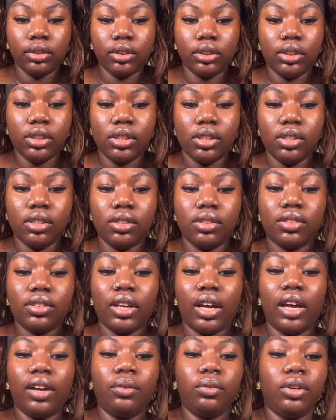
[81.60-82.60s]
is
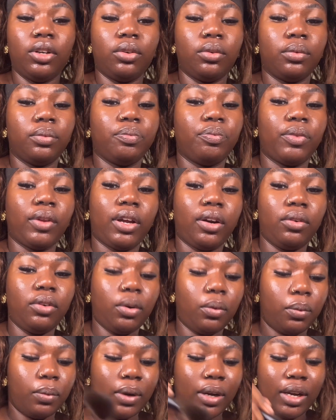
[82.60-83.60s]
I don't know
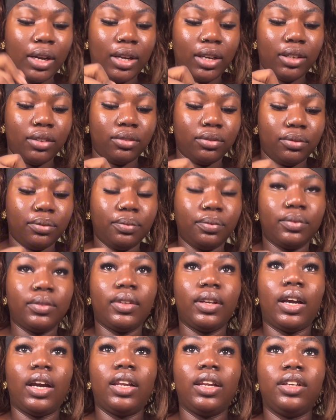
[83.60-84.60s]
why
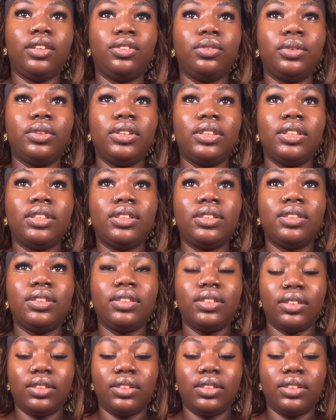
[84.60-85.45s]
I like doing this,